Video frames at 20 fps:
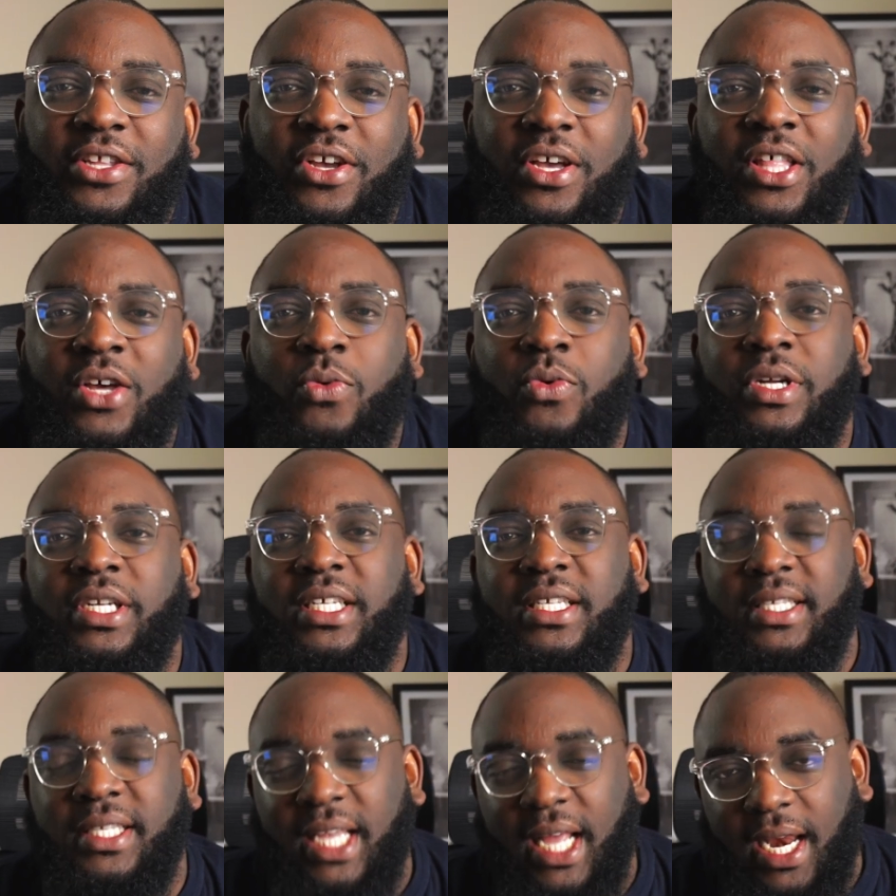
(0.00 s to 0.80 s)
other one
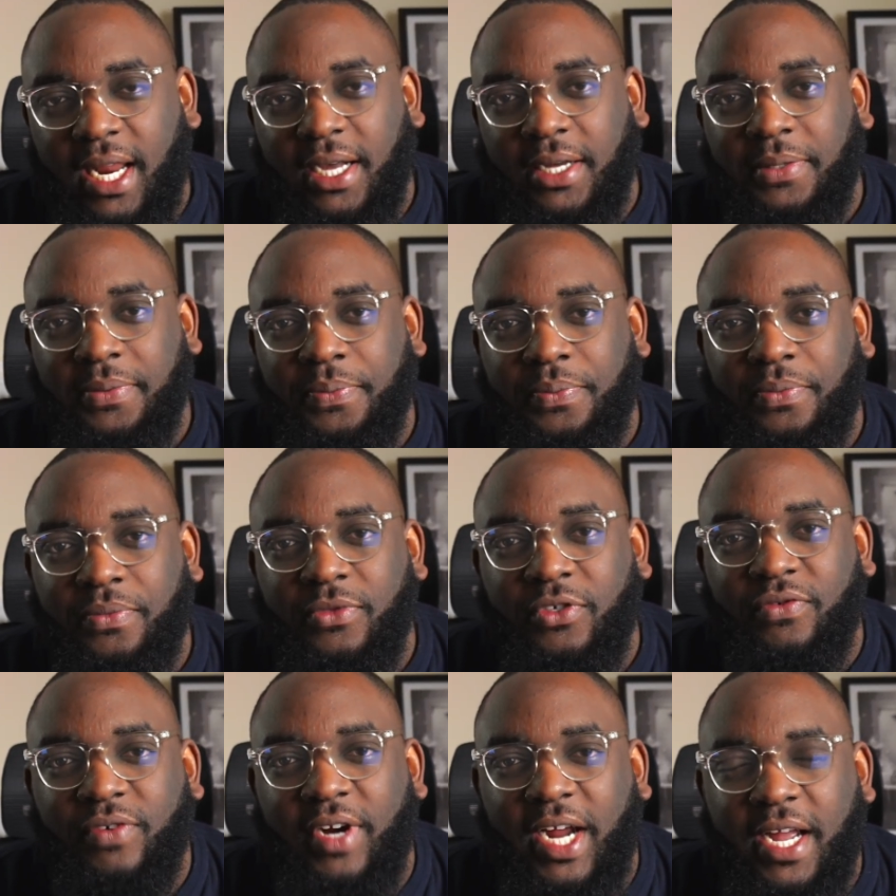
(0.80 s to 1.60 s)
is Seller,
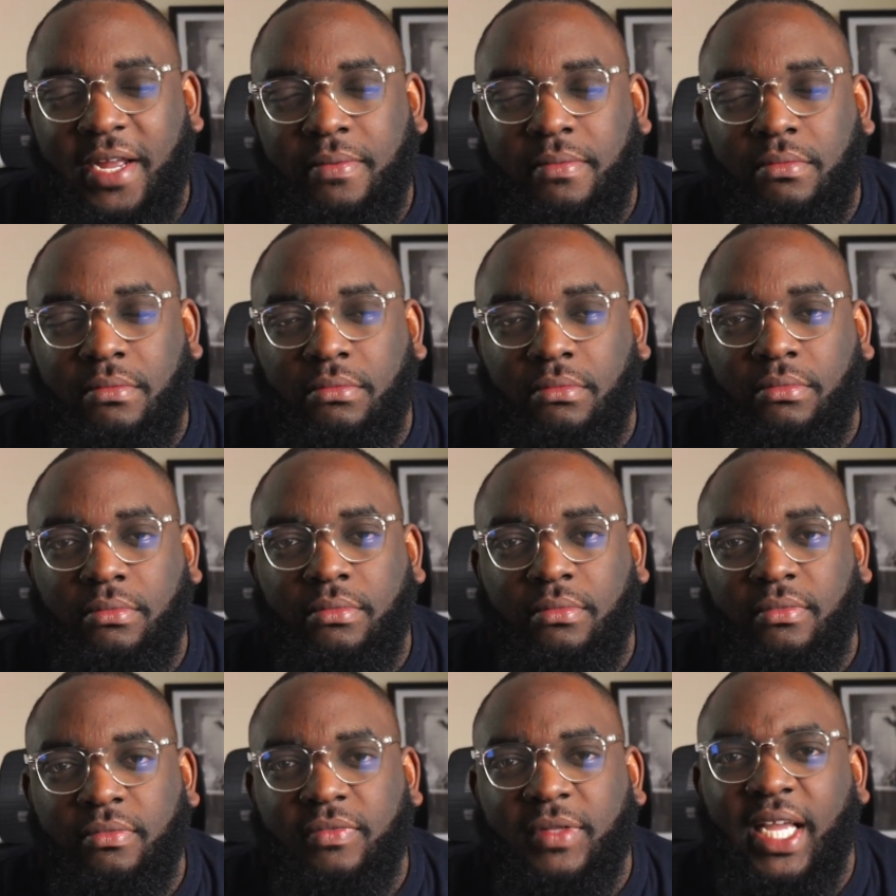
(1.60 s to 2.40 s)
right?
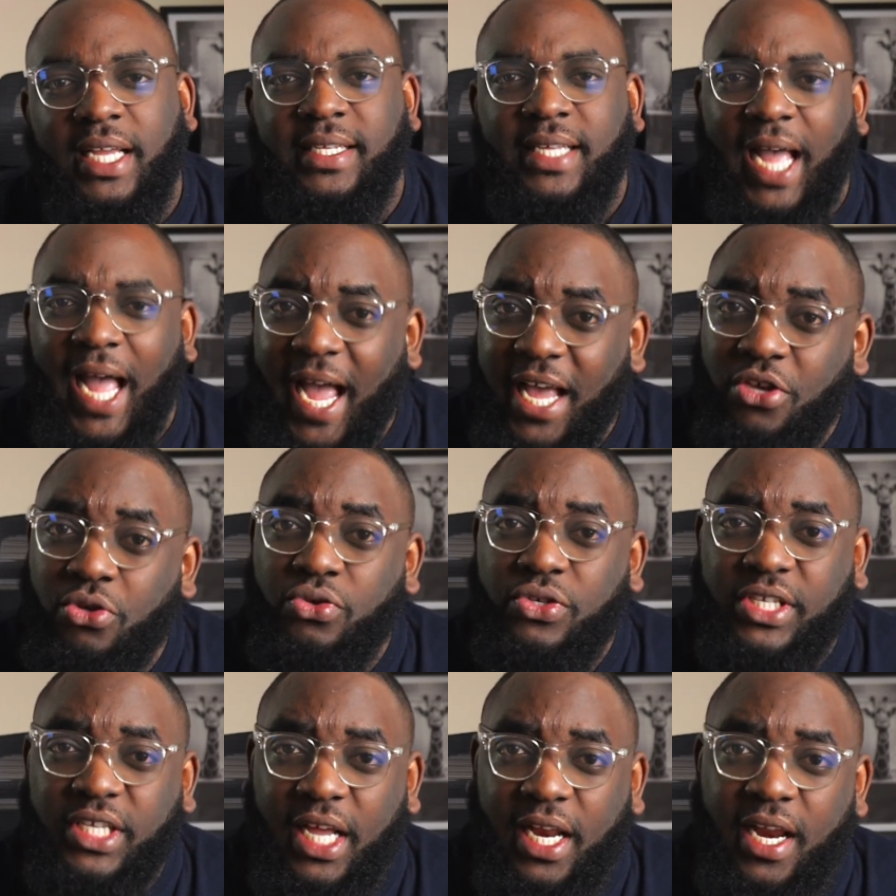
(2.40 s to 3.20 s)
I
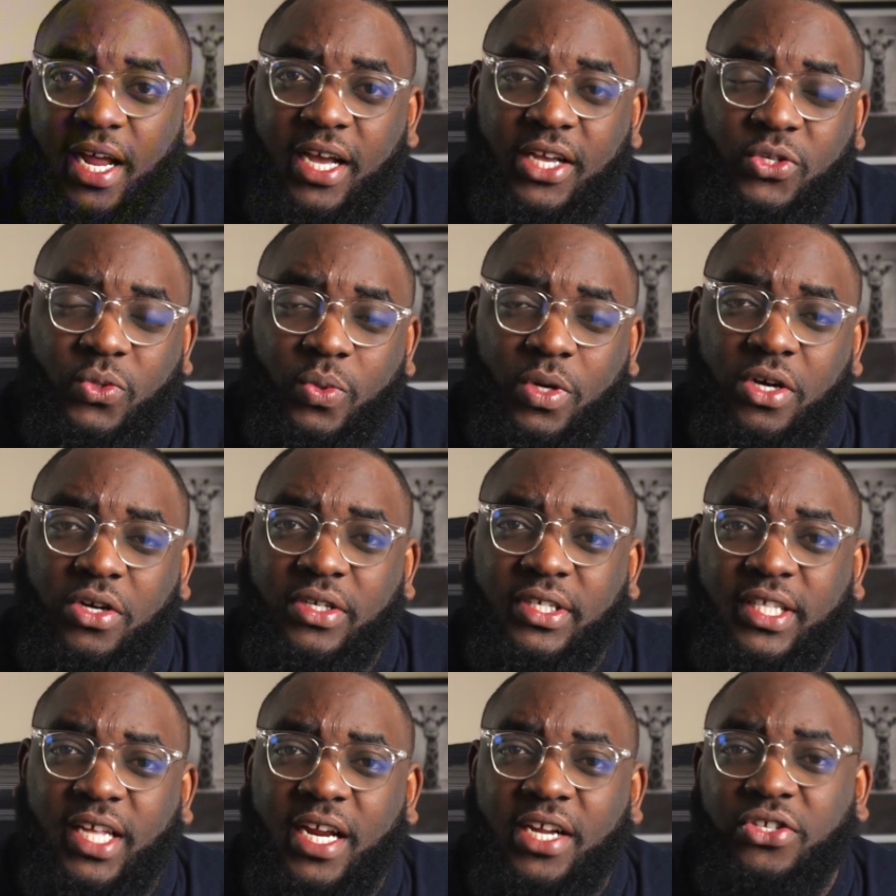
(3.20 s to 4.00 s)
use Seller as well. I
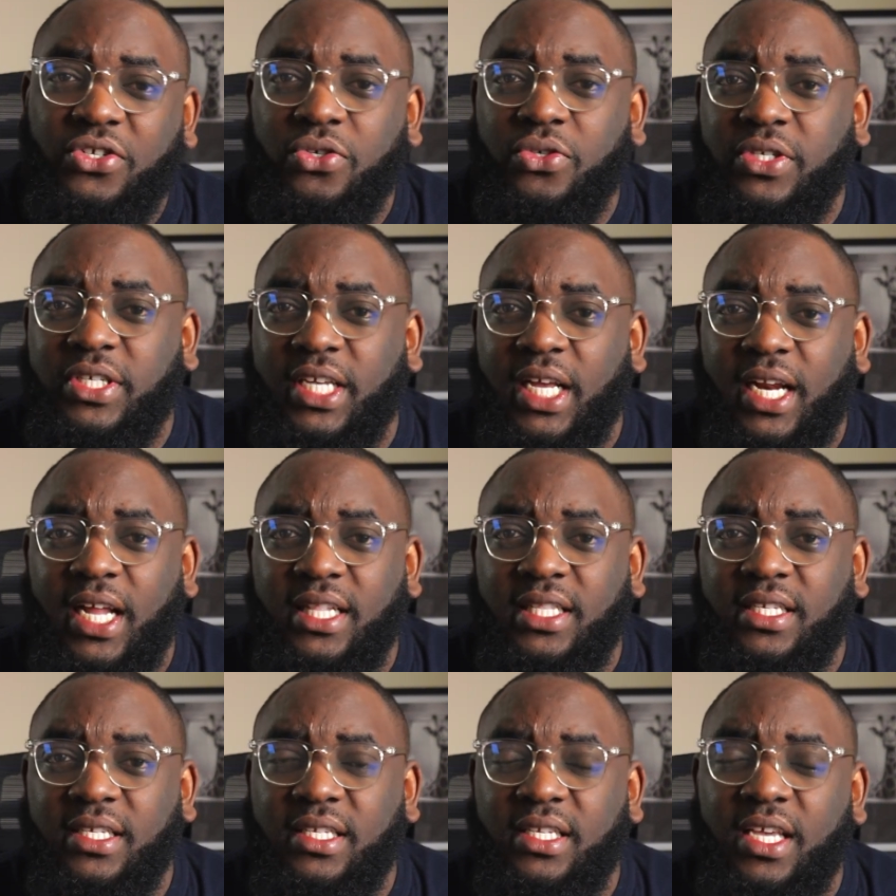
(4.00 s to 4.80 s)
started to use Seller
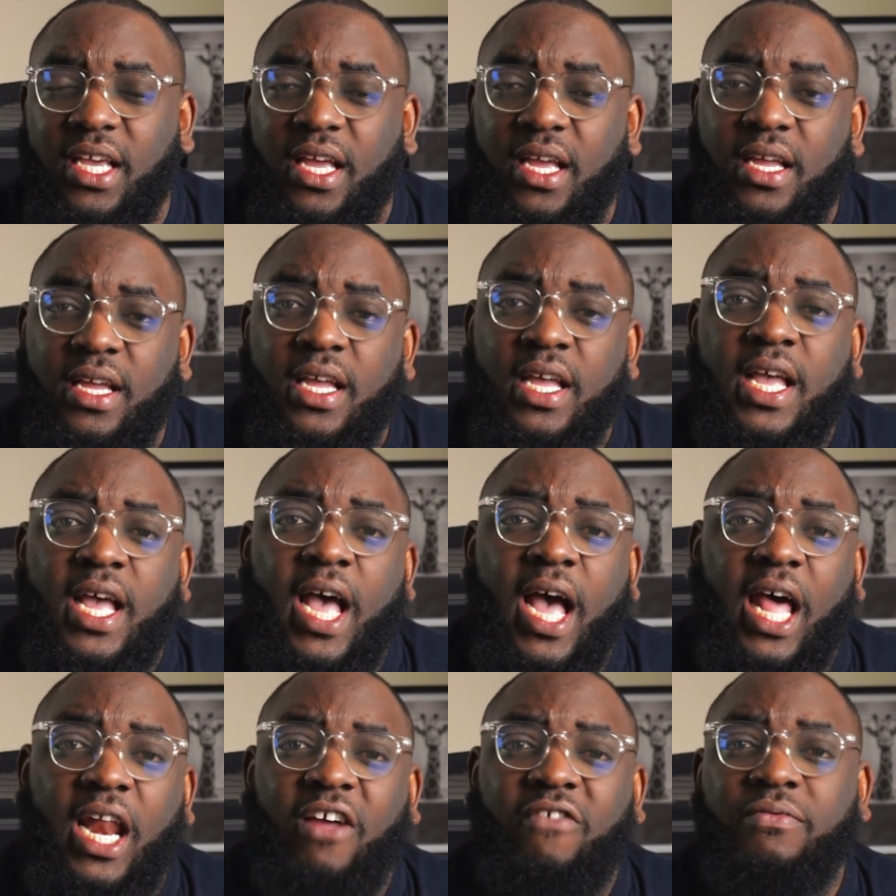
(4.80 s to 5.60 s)
this year,
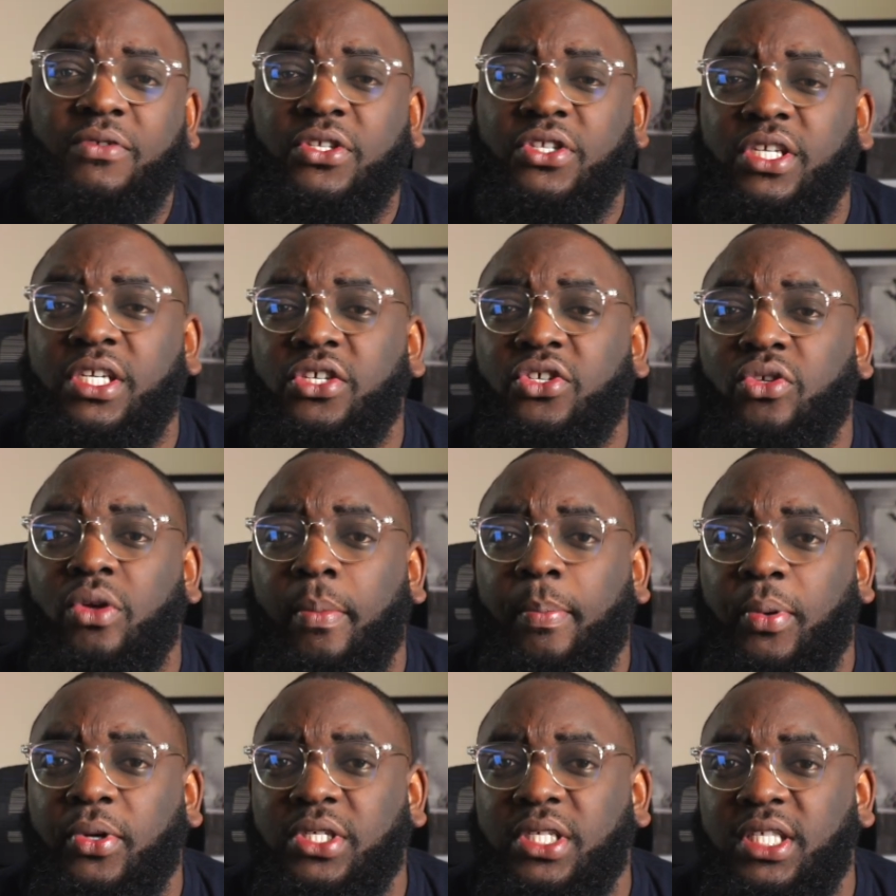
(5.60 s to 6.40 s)
and I've been seeing some
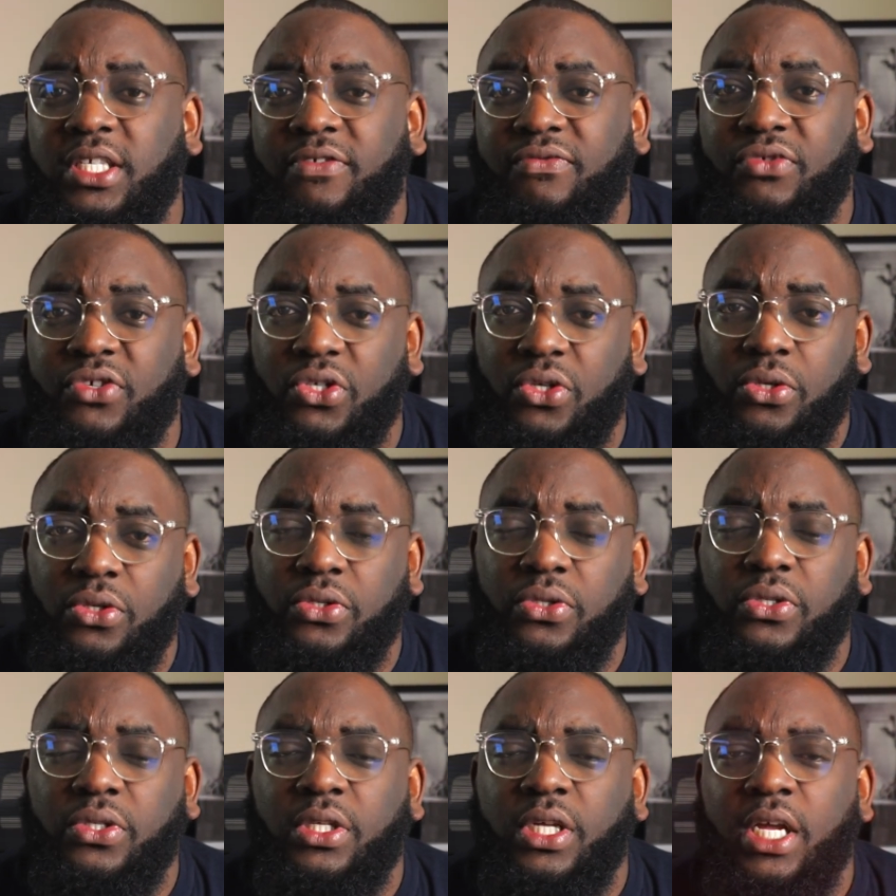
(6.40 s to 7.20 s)
positive
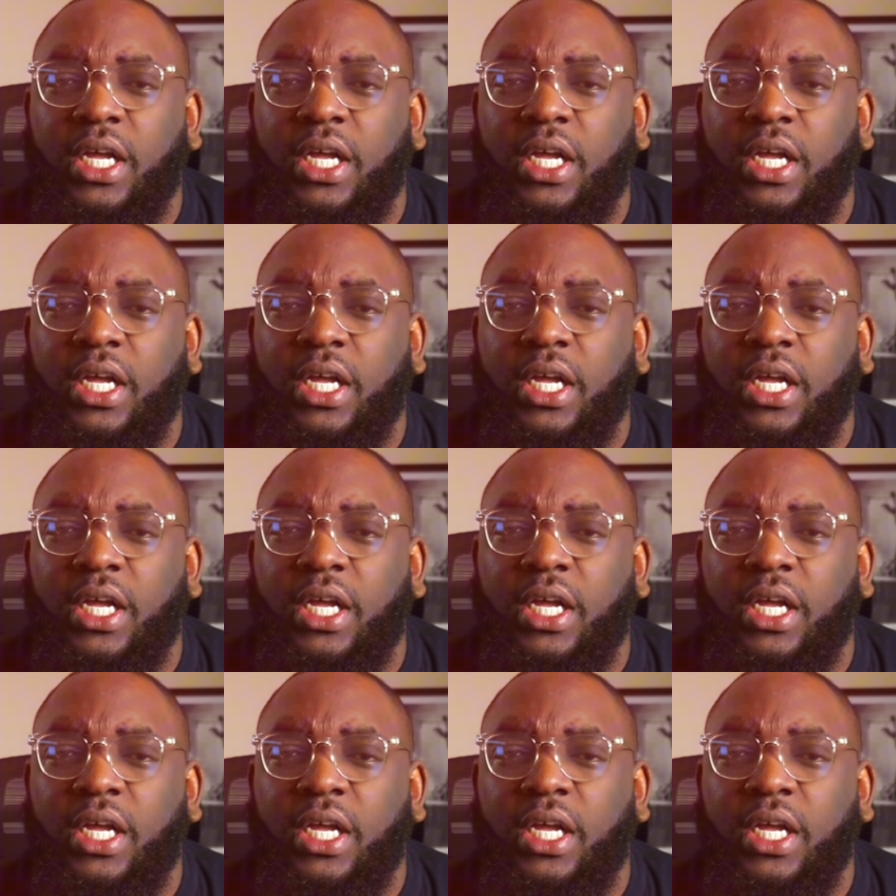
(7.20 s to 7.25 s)
results.